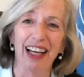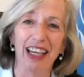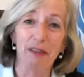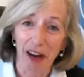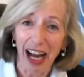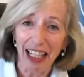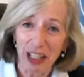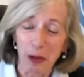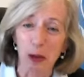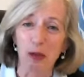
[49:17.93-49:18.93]
invite
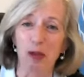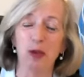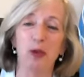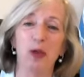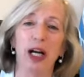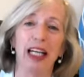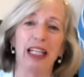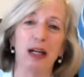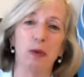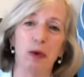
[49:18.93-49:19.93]
all of you
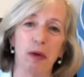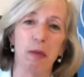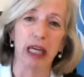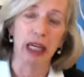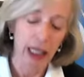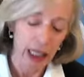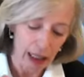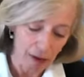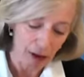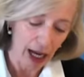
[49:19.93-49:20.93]
and warmly
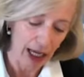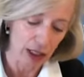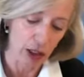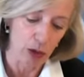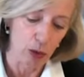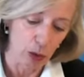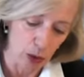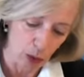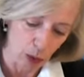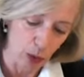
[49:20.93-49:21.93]
invite
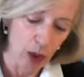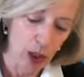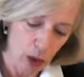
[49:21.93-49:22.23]
to